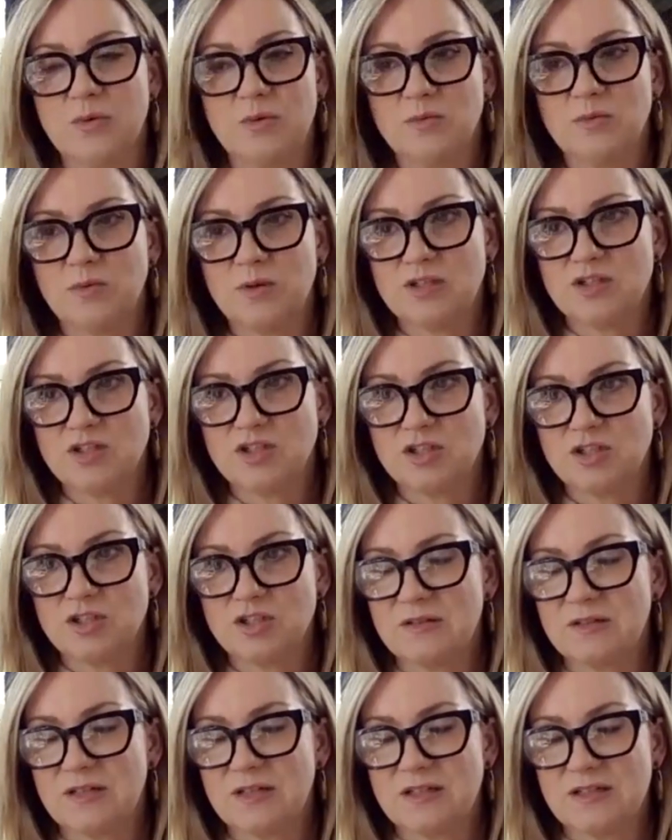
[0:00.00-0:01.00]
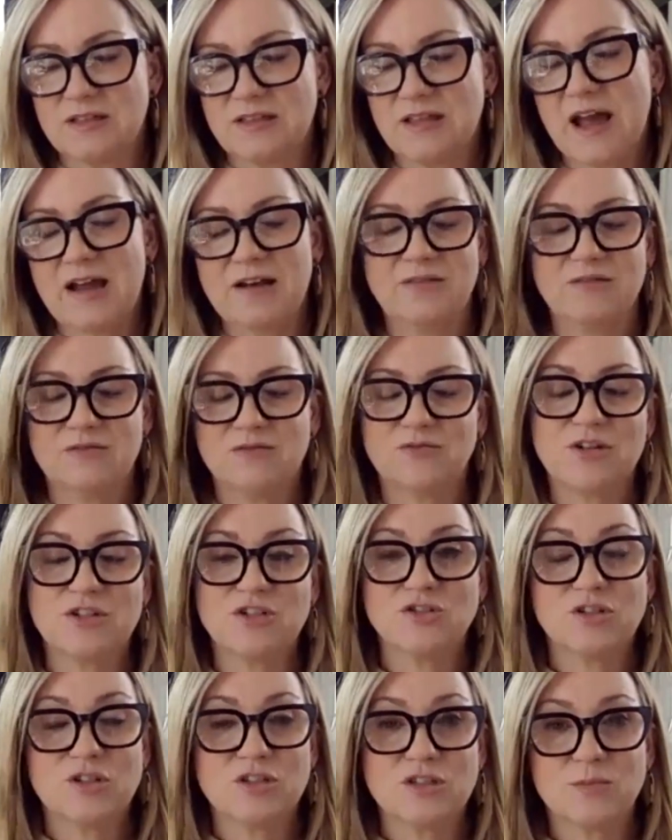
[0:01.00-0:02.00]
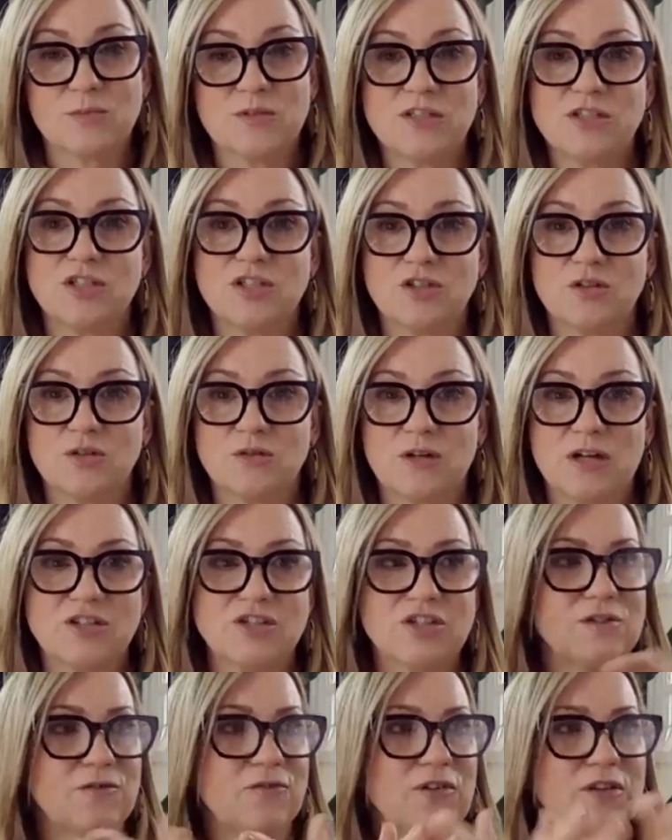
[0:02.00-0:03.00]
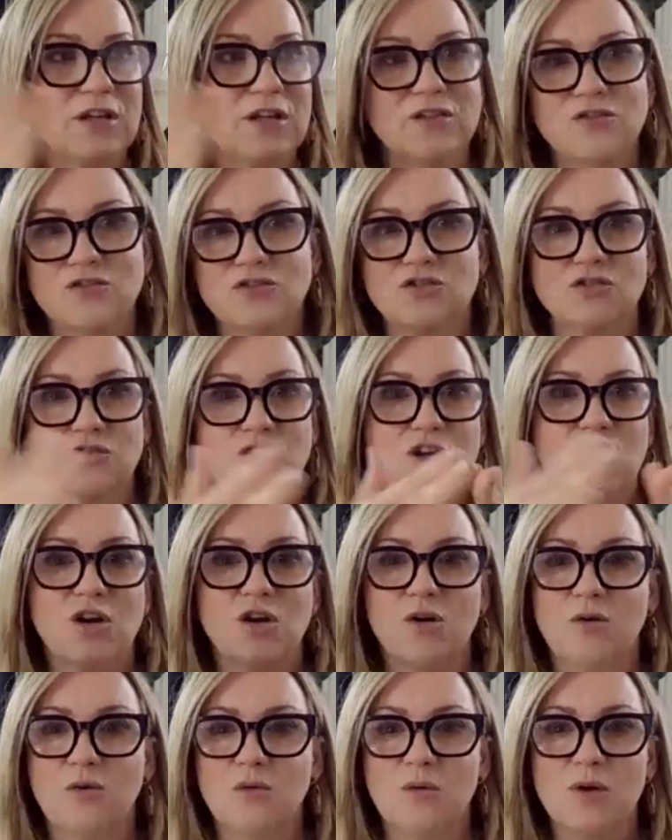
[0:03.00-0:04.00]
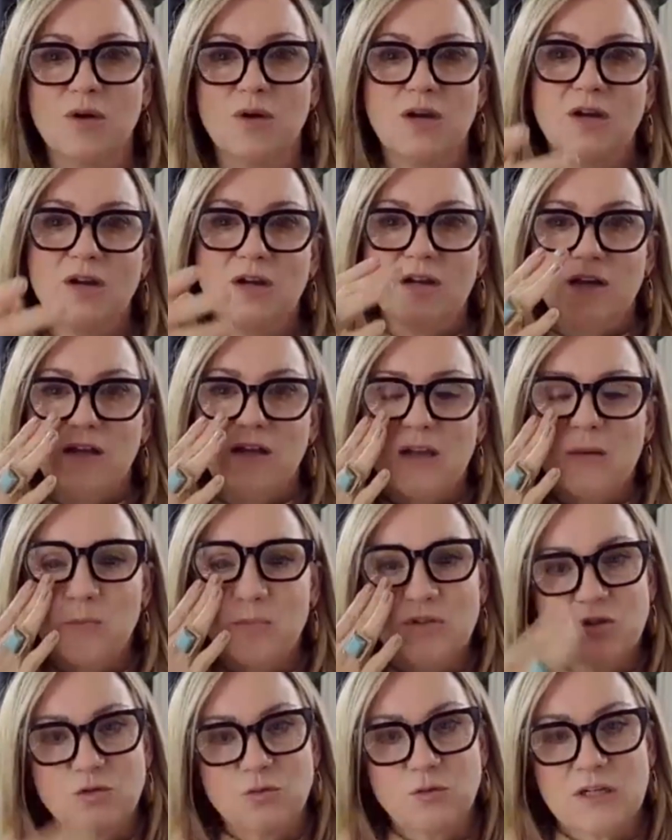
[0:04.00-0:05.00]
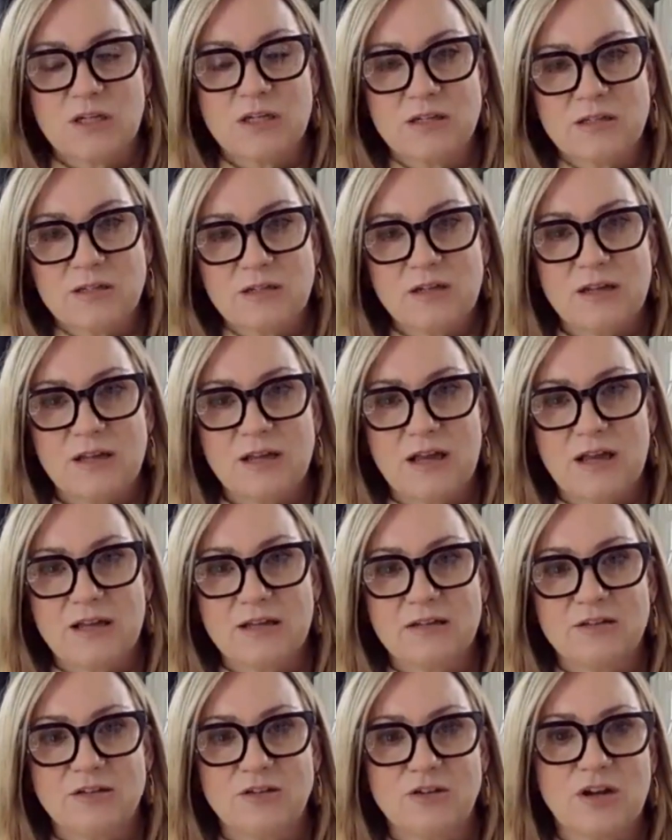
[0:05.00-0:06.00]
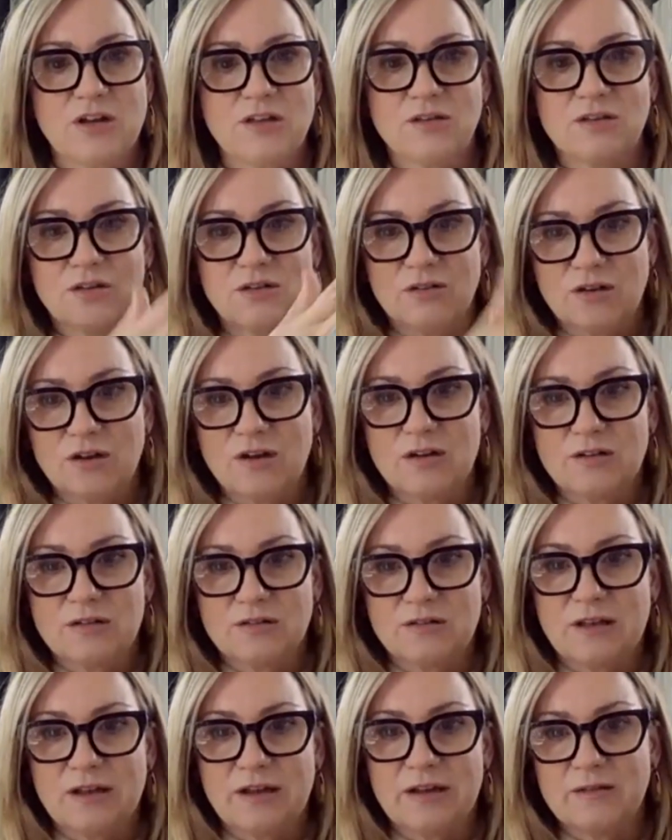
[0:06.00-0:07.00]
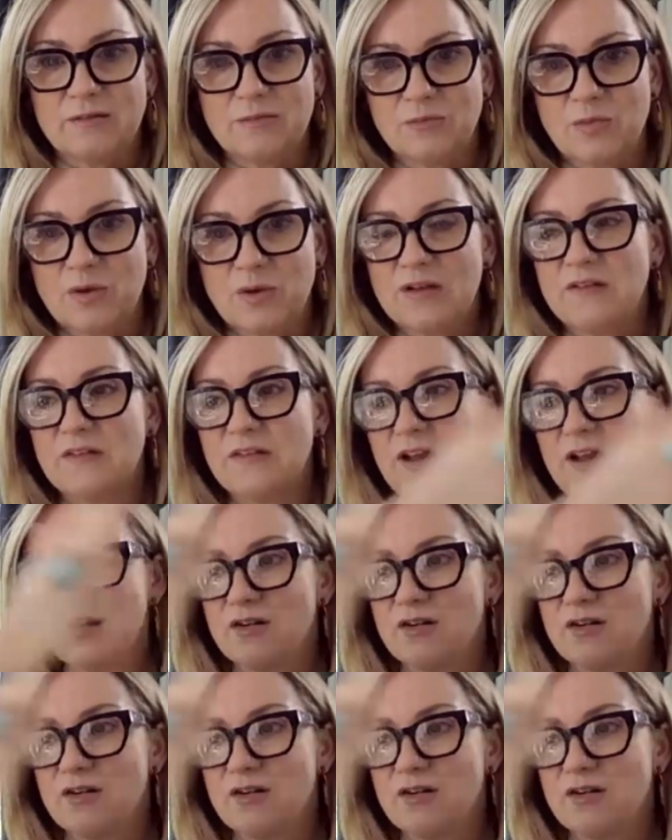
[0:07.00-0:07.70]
which that frustrates me too. I just feel like there's no in between, and you're either on like one side